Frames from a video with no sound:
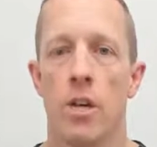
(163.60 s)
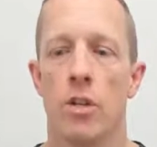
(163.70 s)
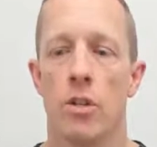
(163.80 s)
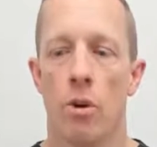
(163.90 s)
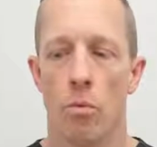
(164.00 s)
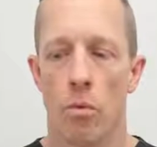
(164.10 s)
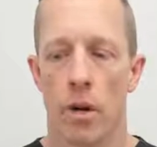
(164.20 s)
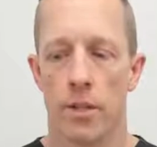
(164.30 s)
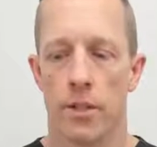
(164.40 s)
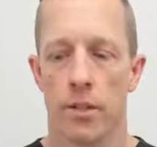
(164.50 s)
you don't
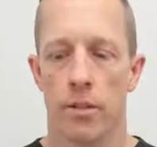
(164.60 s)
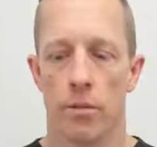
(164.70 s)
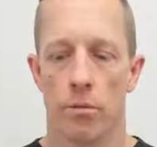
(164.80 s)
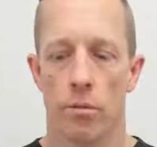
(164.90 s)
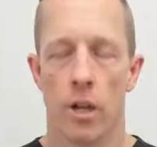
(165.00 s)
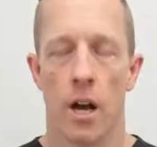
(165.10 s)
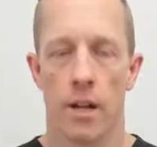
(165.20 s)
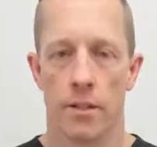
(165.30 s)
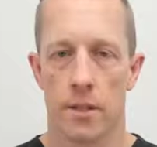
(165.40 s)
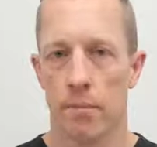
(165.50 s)
want to
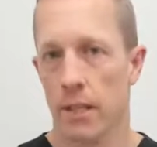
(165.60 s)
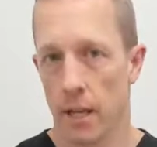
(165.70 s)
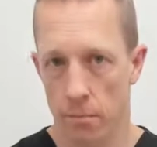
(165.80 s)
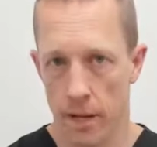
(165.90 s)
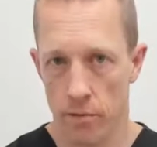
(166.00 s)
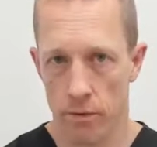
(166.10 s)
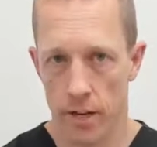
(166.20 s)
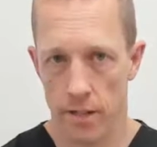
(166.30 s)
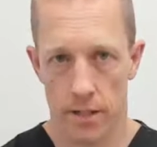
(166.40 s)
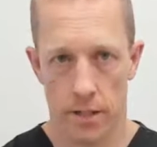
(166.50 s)
rely on something like bed
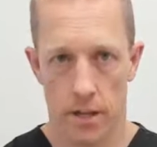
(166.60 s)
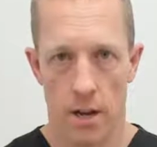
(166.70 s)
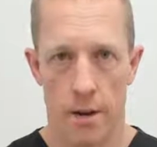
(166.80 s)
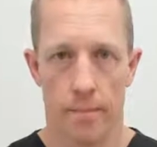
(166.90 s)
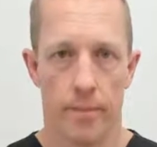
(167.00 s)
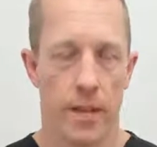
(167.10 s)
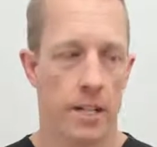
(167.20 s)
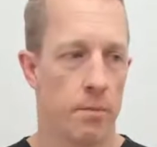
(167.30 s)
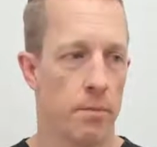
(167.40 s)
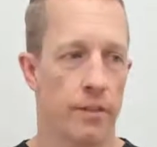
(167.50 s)
rest. Um,
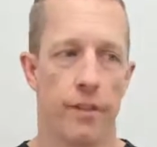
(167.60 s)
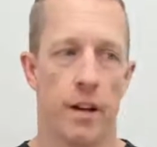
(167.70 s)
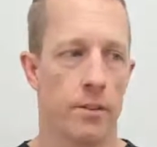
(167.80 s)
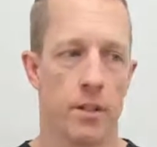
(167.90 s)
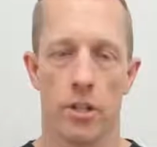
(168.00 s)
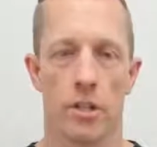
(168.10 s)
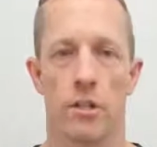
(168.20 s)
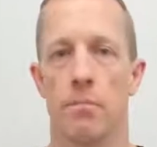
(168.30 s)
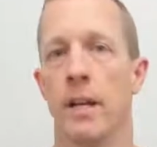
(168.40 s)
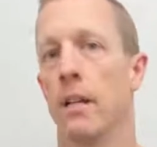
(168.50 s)
that's been found to
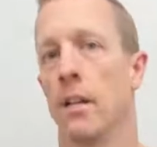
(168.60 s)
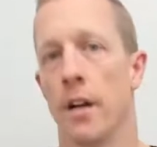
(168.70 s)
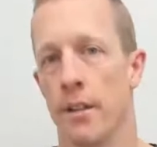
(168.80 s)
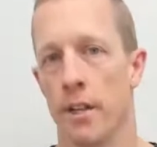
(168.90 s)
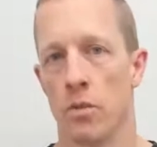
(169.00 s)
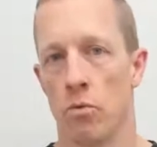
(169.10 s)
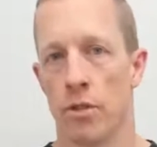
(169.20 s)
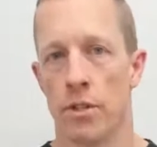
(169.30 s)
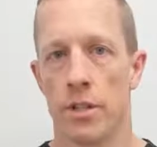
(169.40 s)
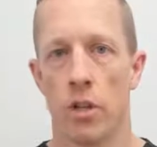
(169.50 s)
just make a lot of things
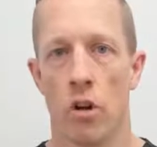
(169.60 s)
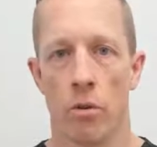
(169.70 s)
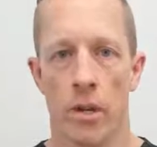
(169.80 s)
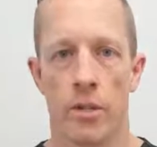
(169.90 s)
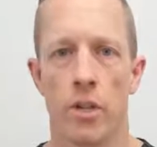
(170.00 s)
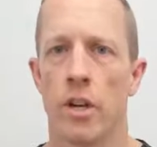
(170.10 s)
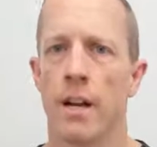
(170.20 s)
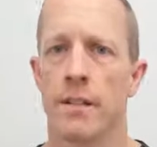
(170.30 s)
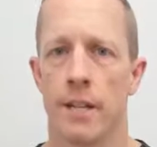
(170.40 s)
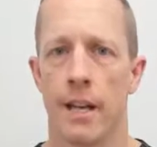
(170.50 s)
worse in the long run. So you
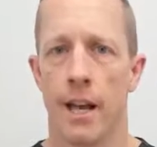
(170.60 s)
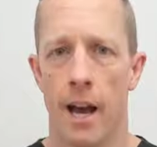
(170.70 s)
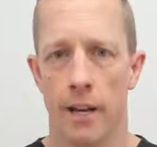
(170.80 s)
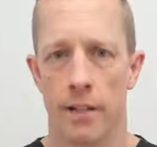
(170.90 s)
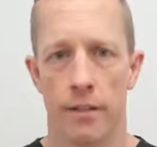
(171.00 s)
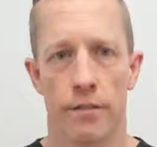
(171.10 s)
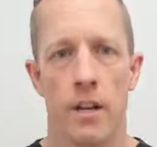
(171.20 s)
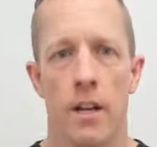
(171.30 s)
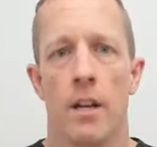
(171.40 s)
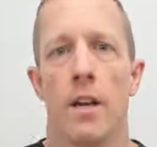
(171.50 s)
got to stay active.
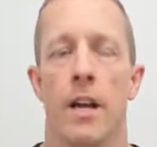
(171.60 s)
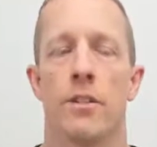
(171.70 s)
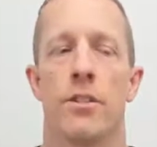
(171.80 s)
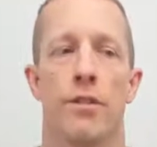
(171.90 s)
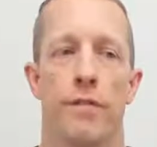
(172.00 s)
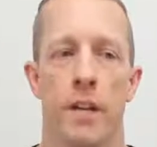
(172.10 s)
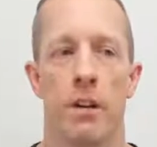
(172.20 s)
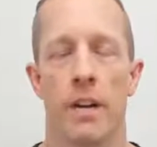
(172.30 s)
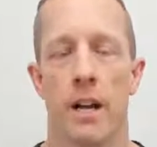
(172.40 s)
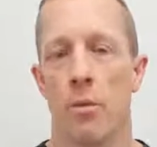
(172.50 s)
And so
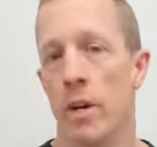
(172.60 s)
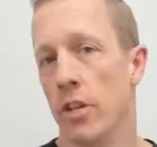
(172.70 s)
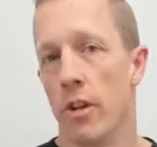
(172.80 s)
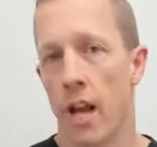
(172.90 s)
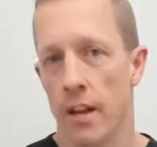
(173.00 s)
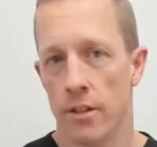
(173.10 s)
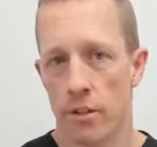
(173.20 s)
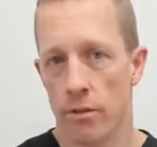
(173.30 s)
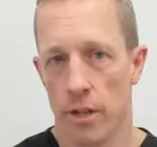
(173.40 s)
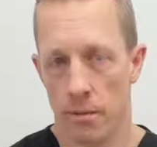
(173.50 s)
figuring out what you can
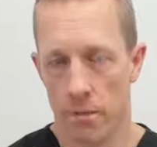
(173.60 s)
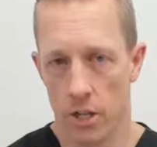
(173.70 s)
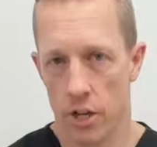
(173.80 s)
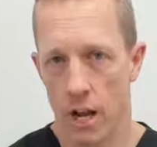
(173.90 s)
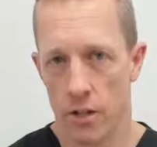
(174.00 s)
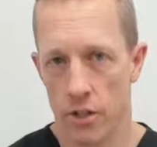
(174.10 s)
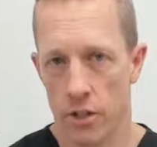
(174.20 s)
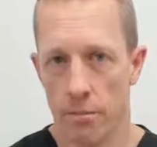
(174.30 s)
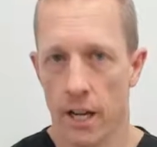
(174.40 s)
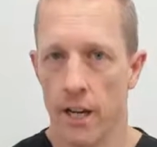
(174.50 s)
do can be a challenge
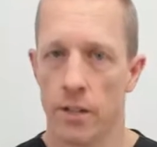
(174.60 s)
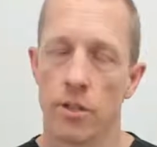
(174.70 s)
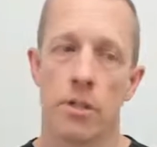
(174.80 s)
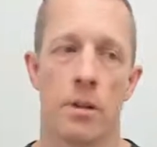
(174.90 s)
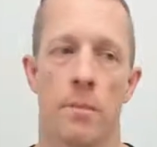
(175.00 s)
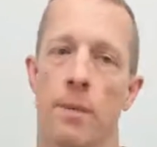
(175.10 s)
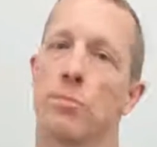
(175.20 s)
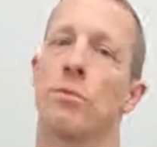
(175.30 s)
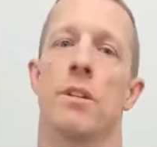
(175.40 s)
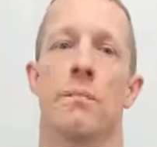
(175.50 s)
in the beginning. So
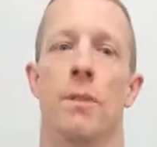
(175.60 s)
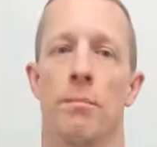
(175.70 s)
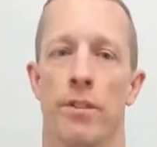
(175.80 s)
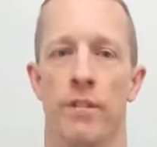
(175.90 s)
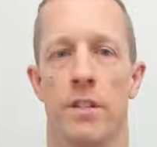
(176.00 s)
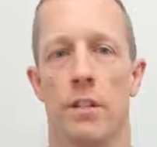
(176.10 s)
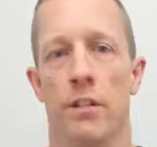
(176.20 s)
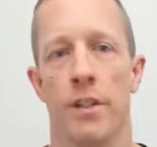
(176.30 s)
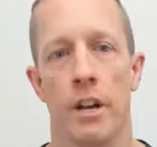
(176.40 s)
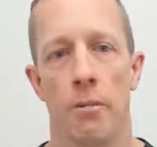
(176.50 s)
sometimes we'll send people to
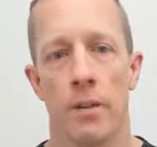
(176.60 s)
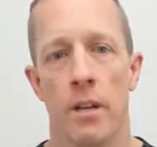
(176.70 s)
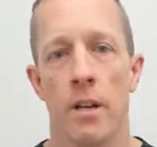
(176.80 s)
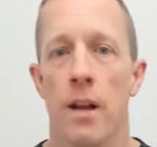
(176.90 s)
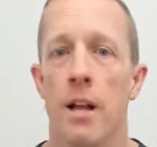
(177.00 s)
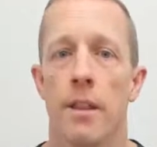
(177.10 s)
physical therapy.